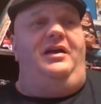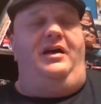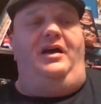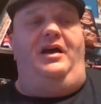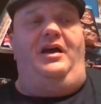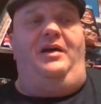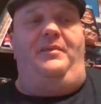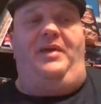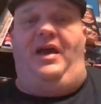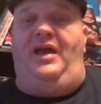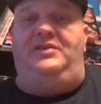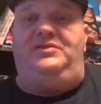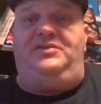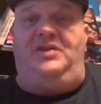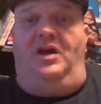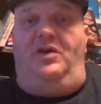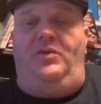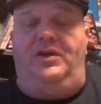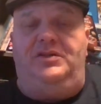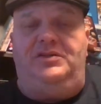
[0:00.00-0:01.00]
Um, as
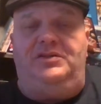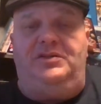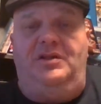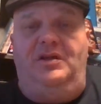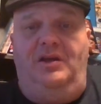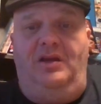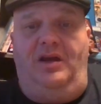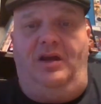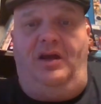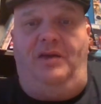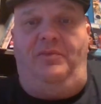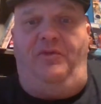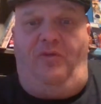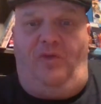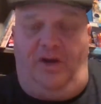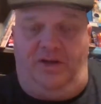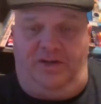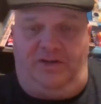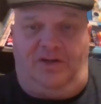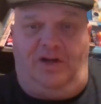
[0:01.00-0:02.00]
always, uh,
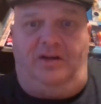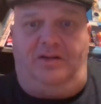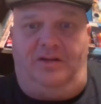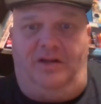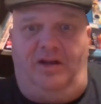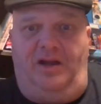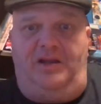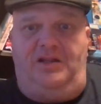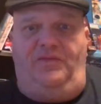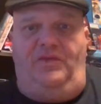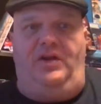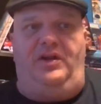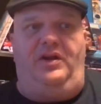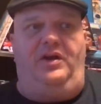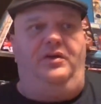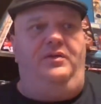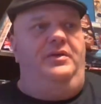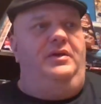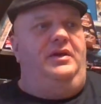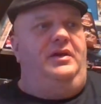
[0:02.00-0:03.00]
before I start tonight's
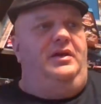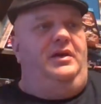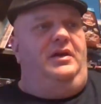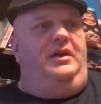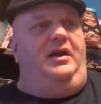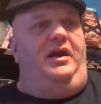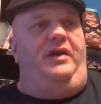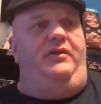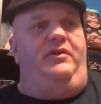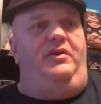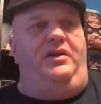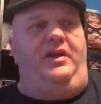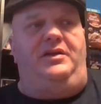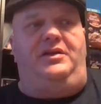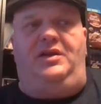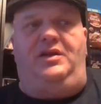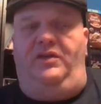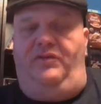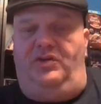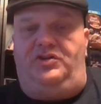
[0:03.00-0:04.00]
video, I would
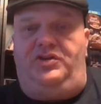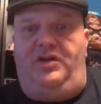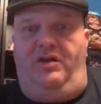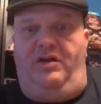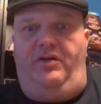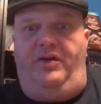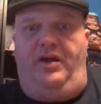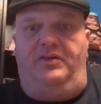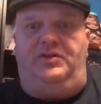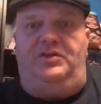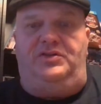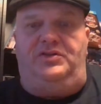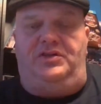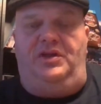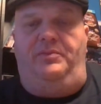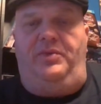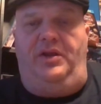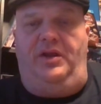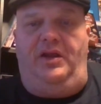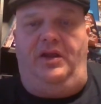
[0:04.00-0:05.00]
like to give a shout out to
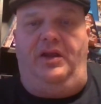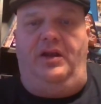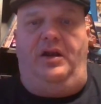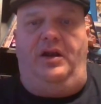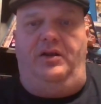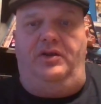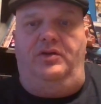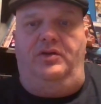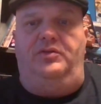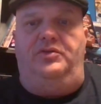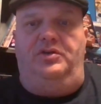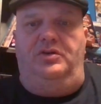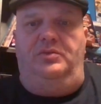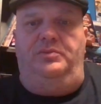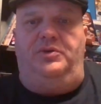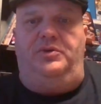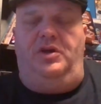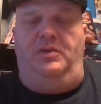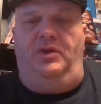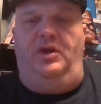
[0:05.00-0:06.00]
somebody in our
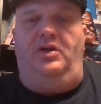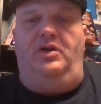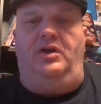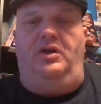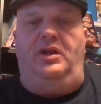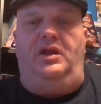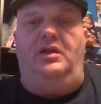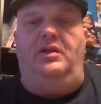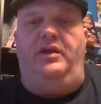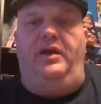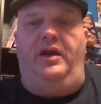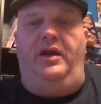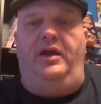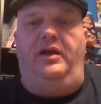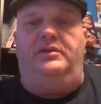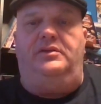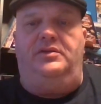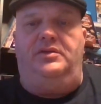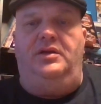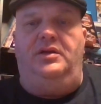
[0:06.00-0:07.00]
YouTube community
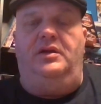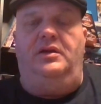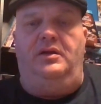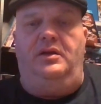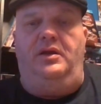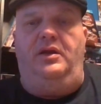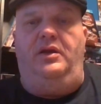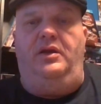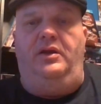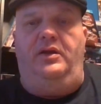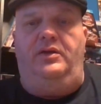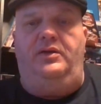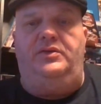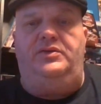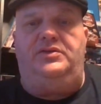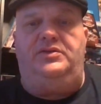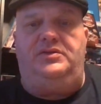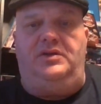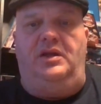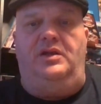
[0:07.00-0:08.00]
that
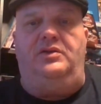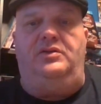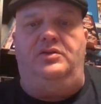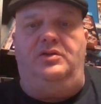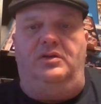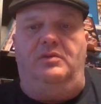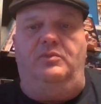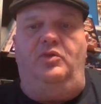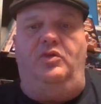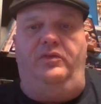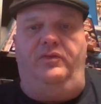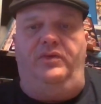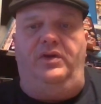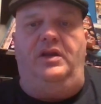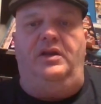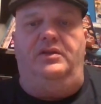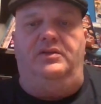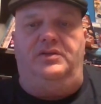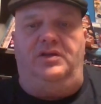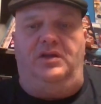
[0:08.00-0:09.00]
is into the
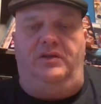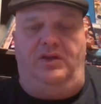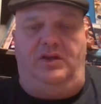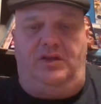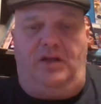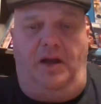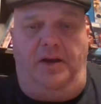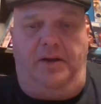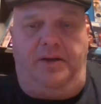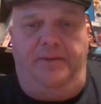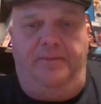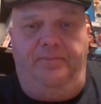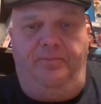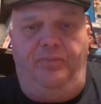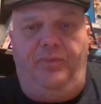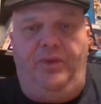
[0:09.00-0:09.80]
movie and TV talk.